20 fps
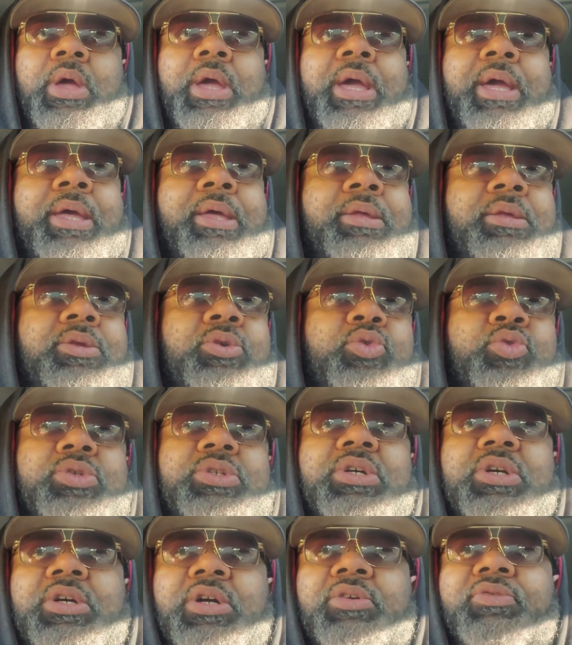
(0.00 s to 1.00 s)
And you
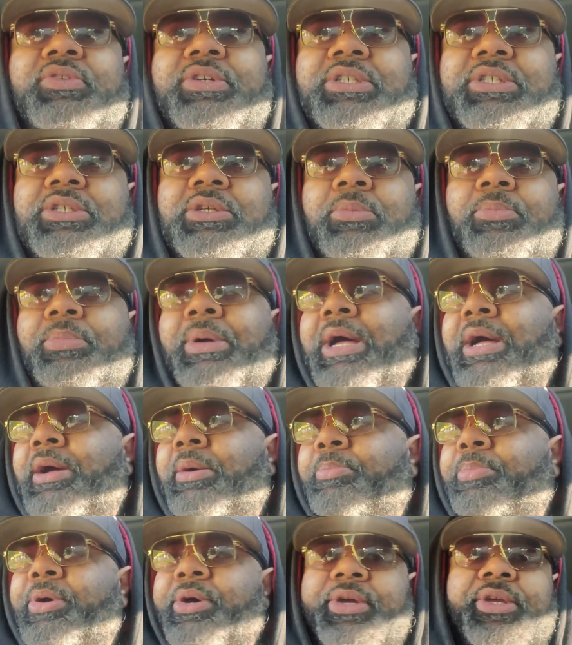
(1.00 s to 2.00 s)
took a risk
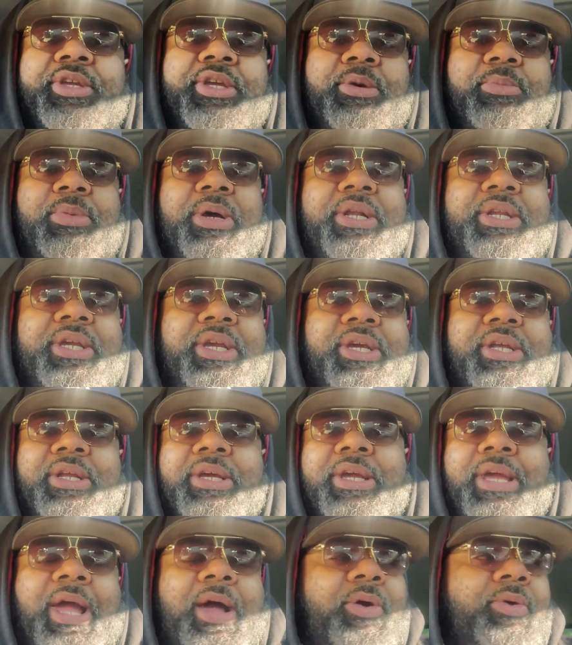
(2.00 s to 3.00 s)
by putting your money in
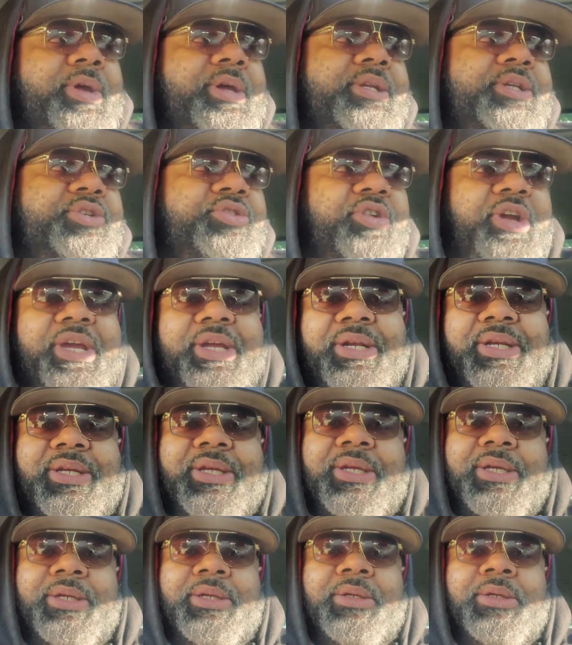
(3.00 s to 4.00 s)
an account and
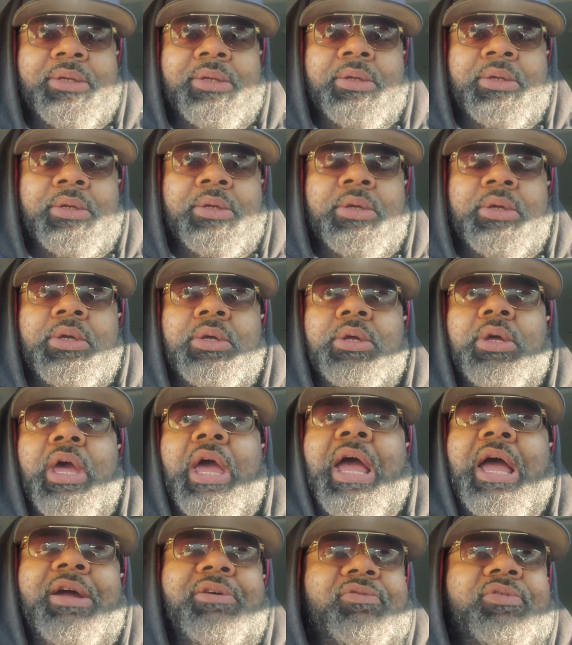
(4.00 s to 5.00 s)
trading it.
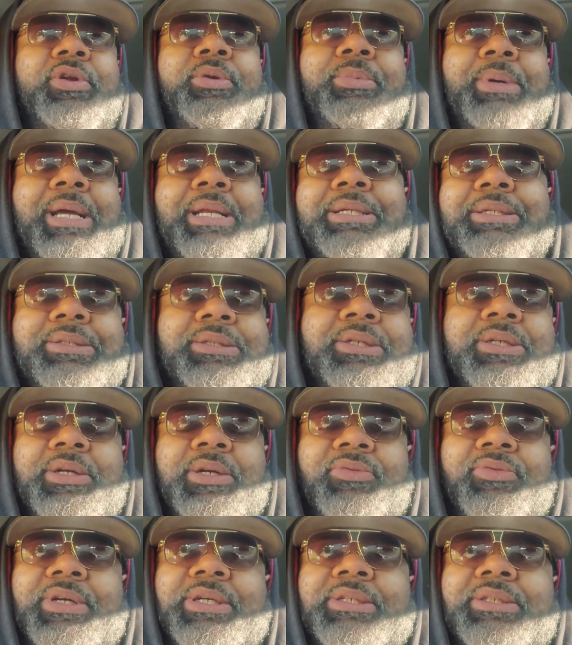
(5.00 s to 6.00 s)
Everybody took
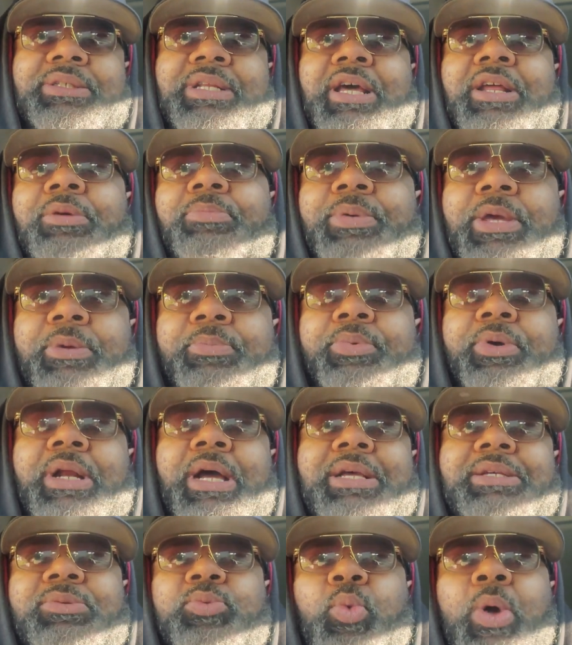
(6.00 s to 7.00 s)
a risk. Now the people
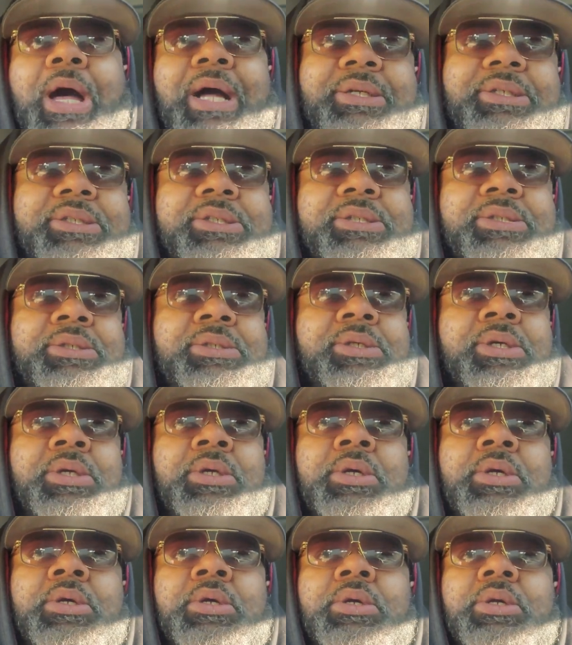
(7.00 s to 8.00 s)
that's watching
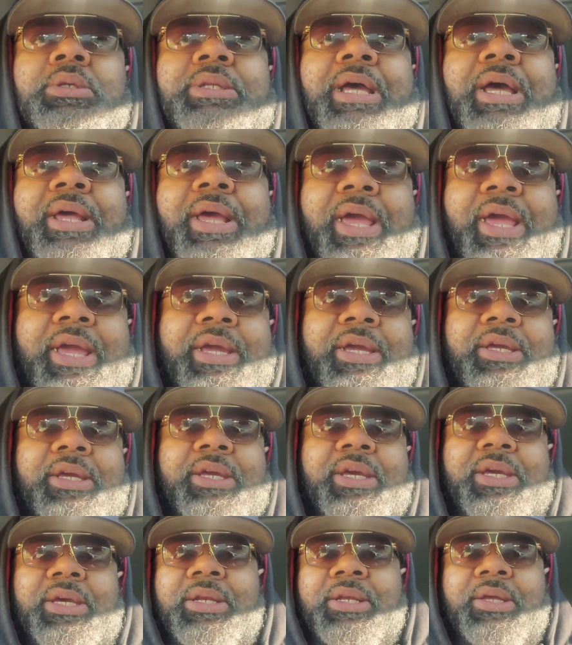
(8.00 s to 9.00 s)
that ain't
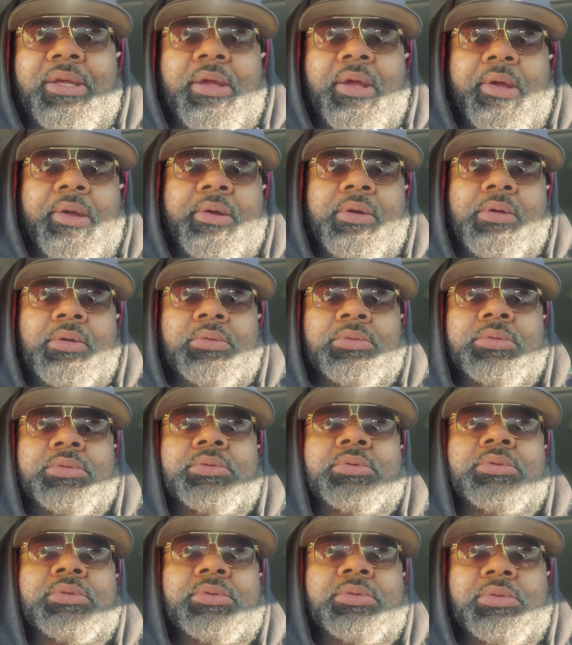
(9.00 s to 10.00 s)
getting it,
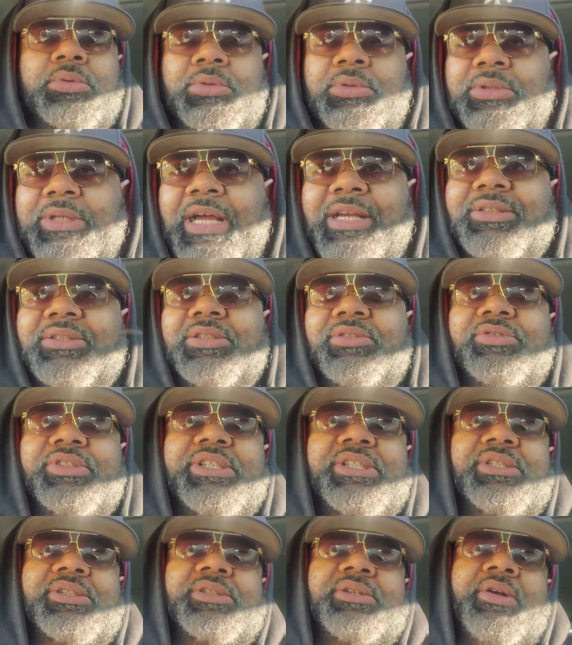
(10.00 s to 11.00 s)
that's the
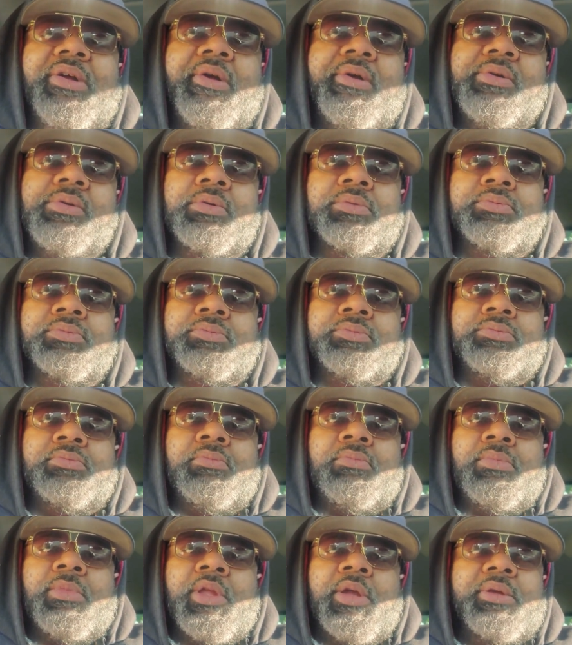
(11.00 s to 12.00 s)
reason.
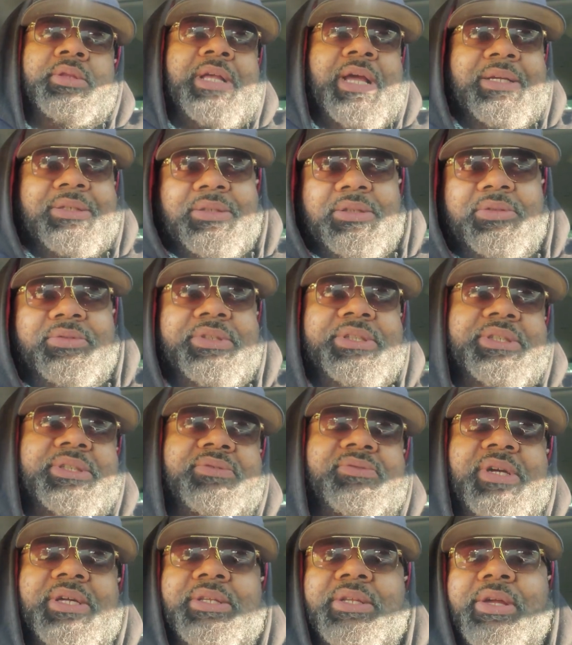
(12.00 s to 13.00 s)
That's the
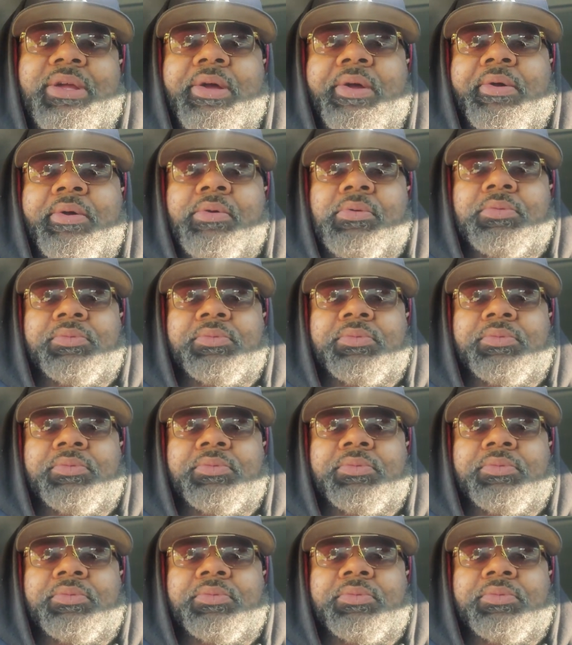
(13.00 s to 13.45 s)
reason right there.